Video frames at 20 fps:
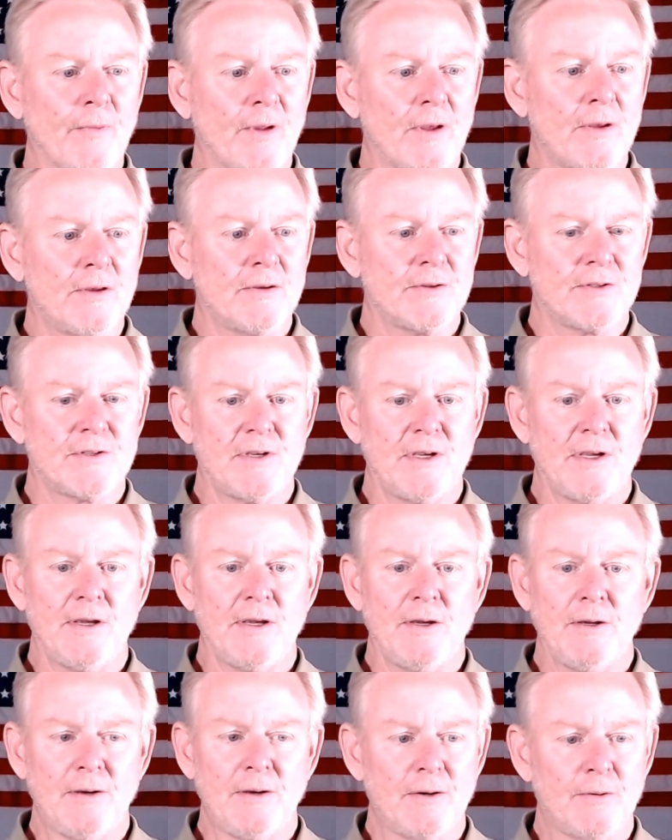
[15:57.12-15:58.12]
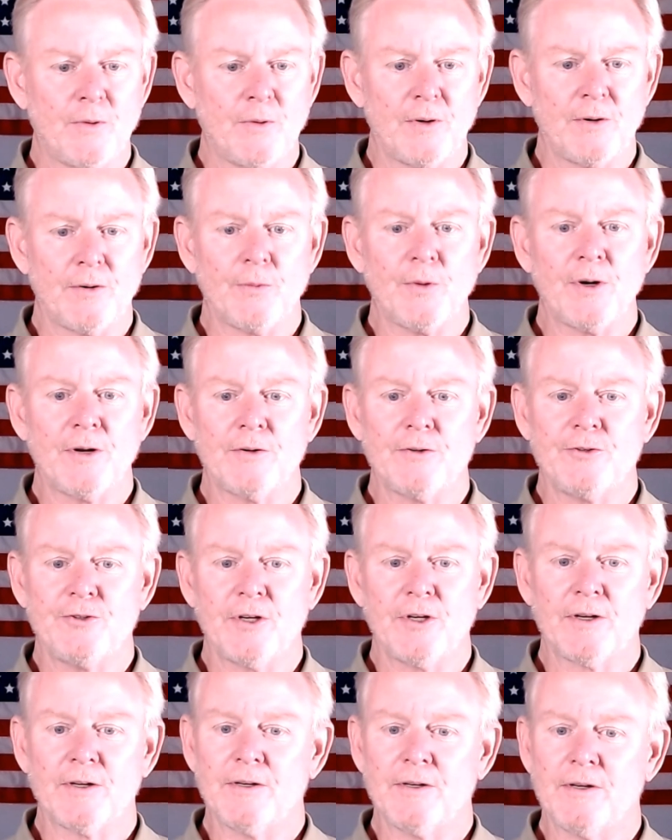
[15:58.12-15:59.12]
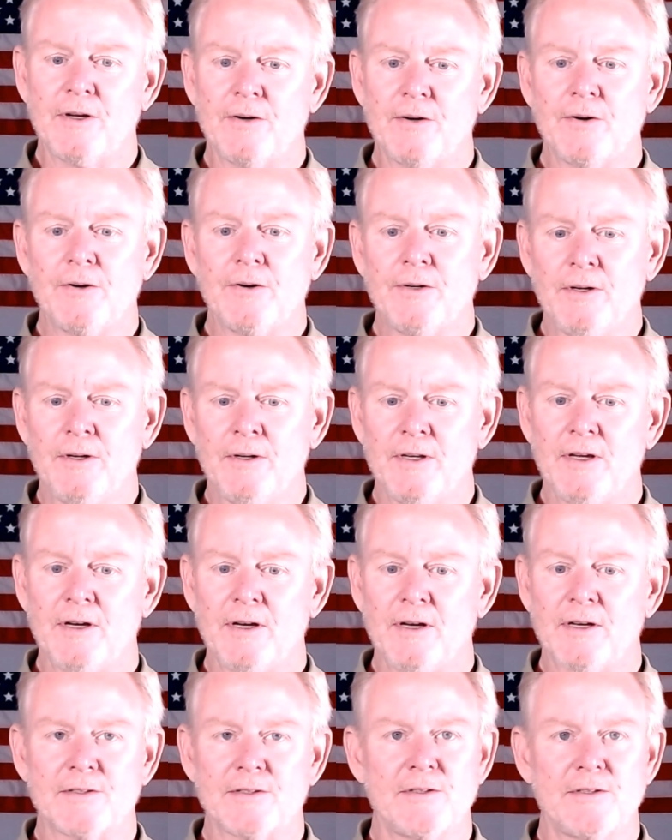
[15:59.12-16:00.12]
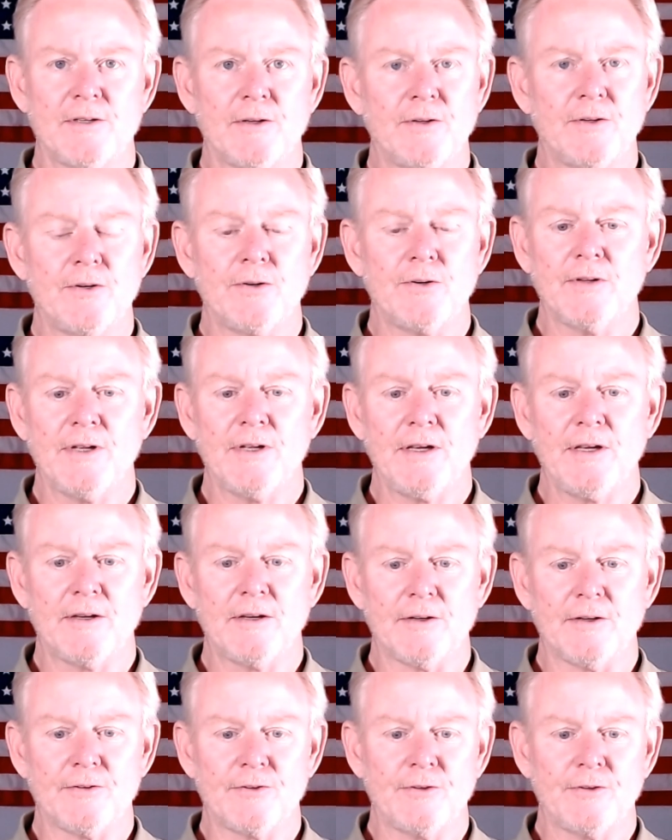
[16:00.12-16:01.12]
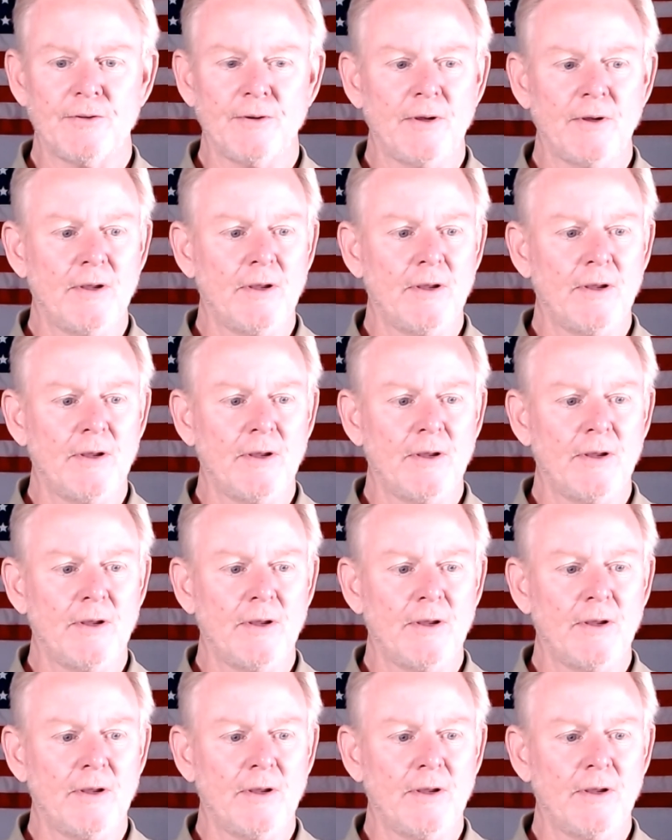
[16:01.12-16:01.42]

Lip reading: C, winner, winner, chicken dinner, yes, cylinder leakage.